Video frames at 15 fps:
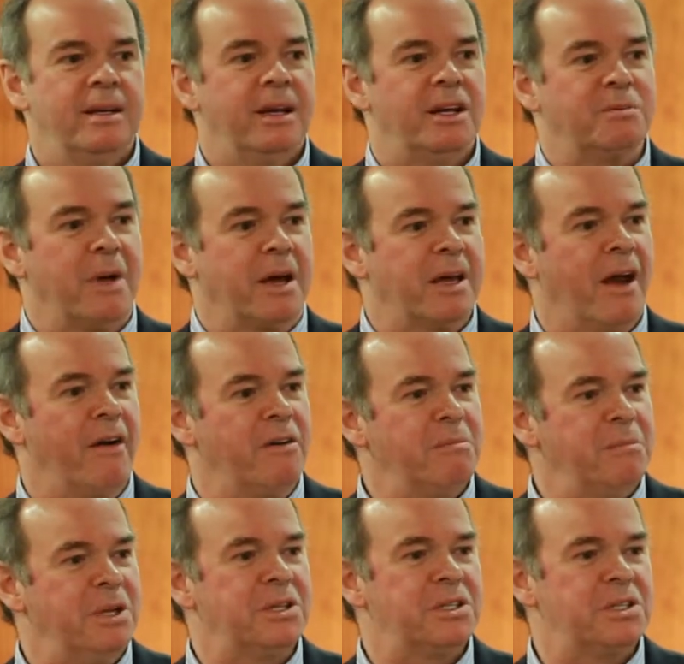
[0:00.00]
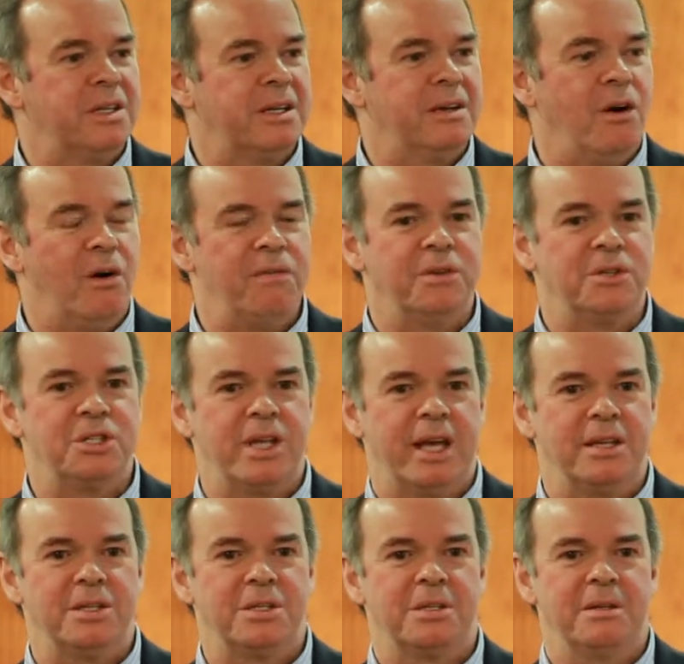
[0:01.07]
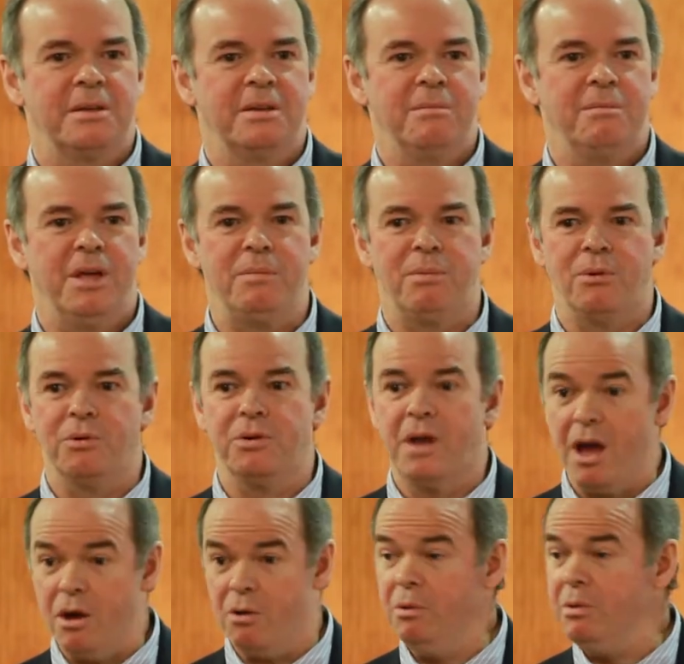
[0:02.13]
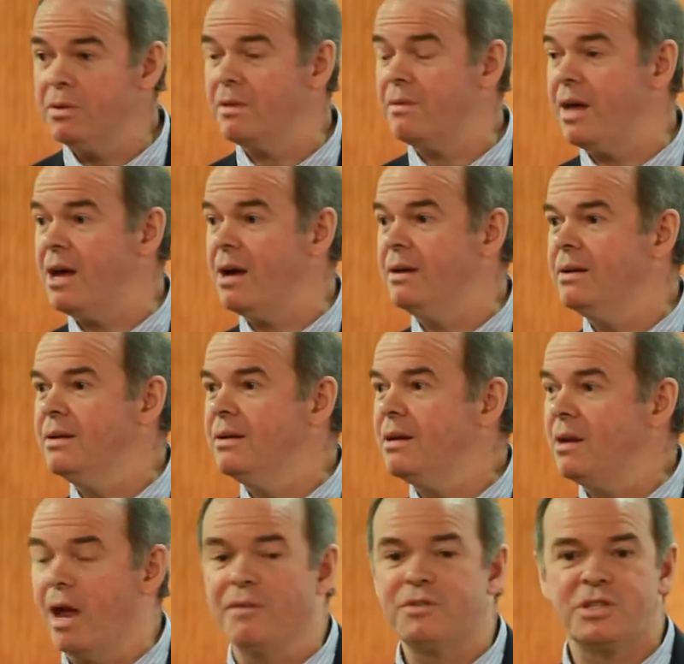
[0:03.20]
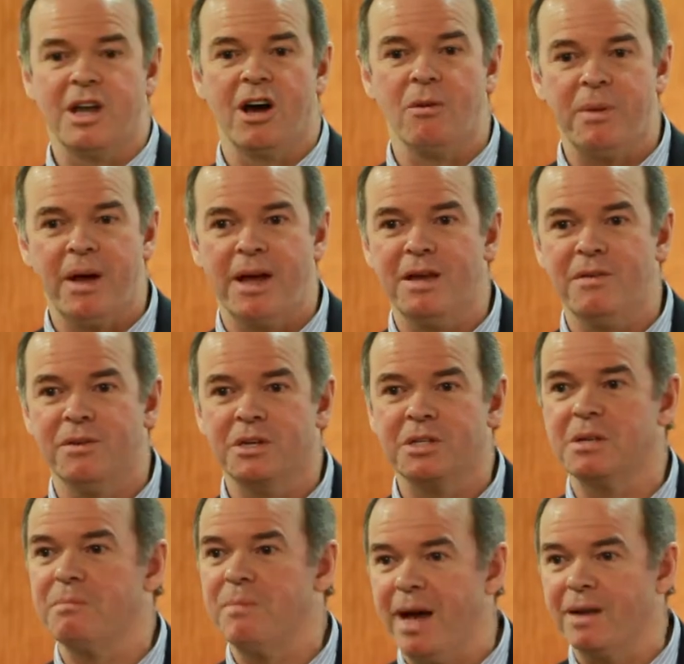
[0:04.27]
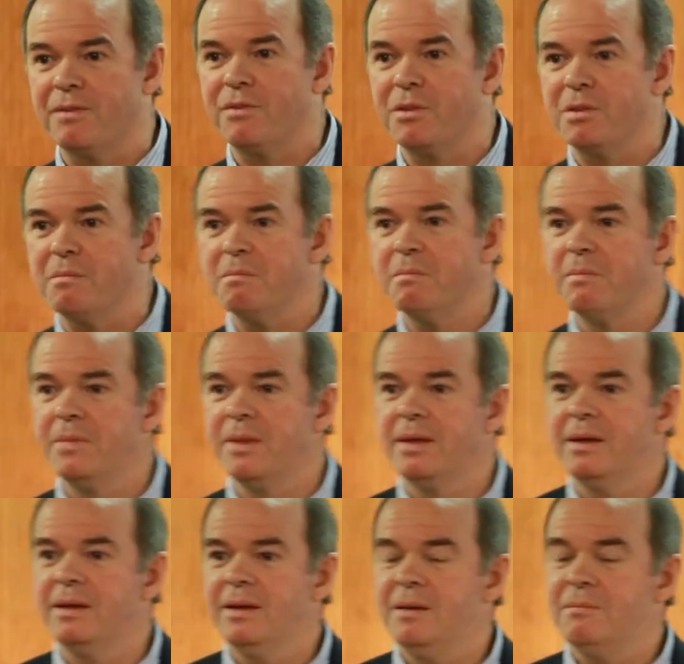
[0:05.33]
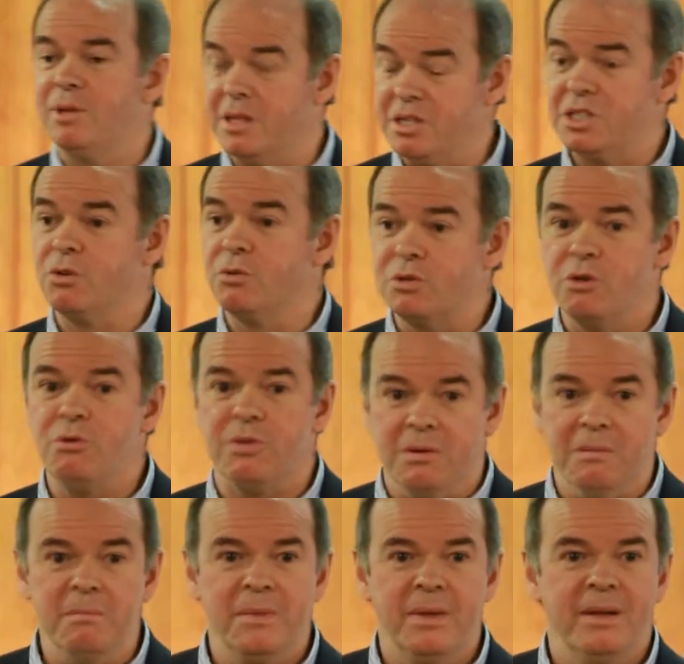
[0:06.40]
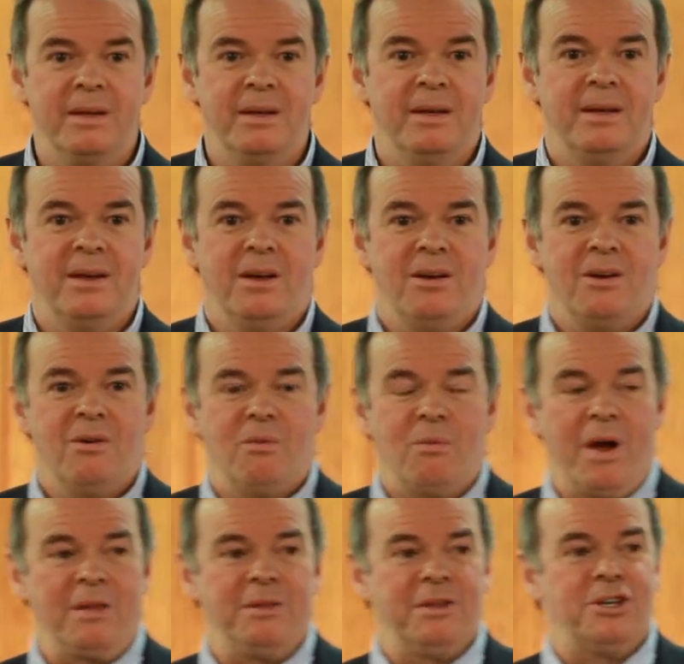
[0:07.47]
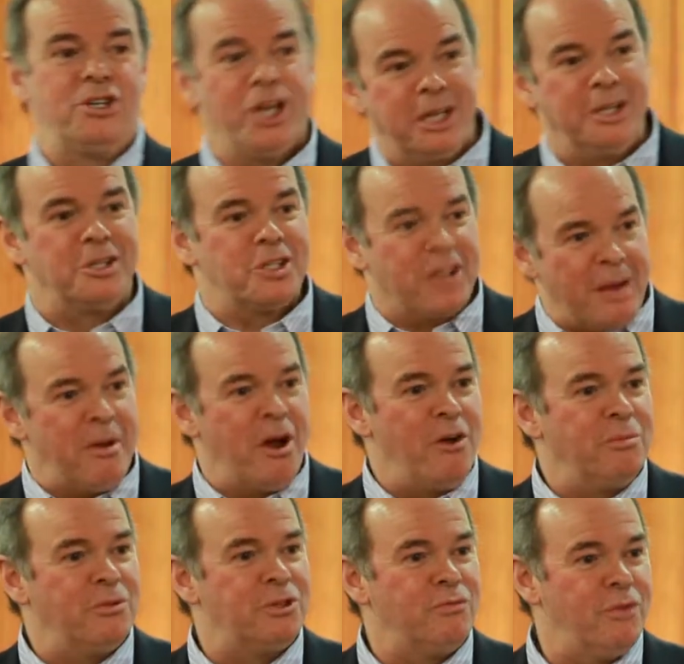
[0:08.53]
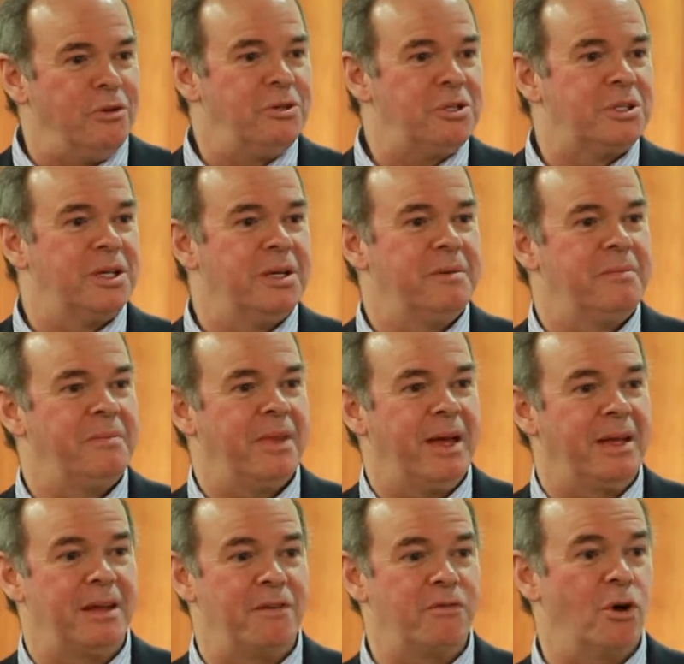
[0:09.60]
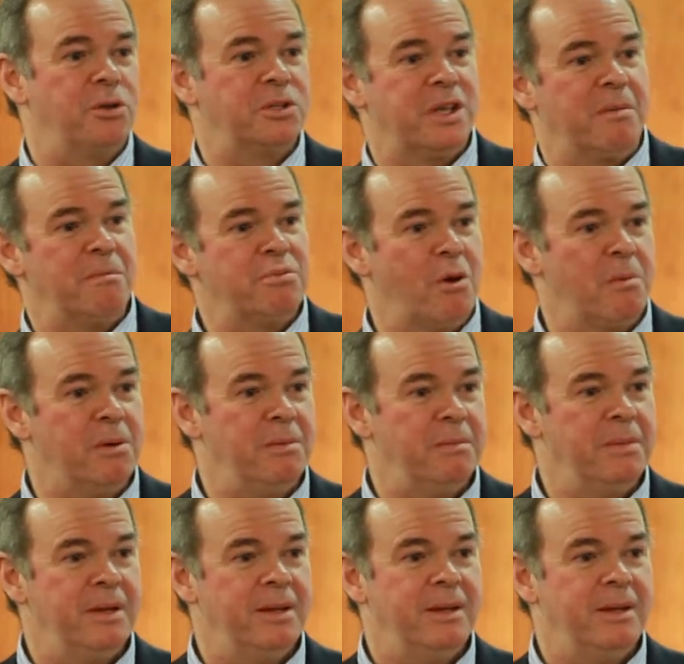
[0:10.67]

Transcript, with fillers: As my current minister often says, people know that their lifestyle behaviours are bad for them, but they still do them. When the chickens come home to roost and they've got some problem,